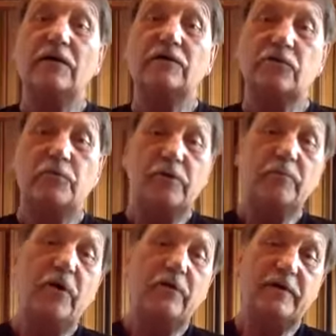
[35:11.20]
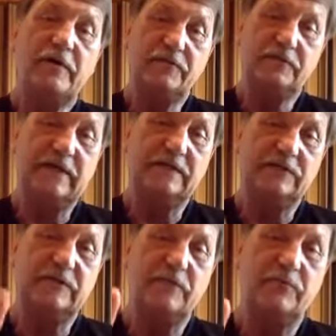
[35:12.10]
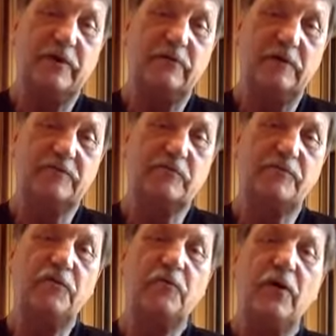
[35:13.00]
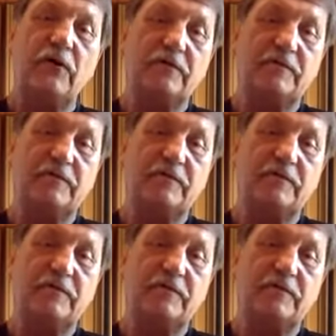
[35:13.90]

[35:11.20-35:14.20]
So put a bar there for a second, just temporarily. So full bar at the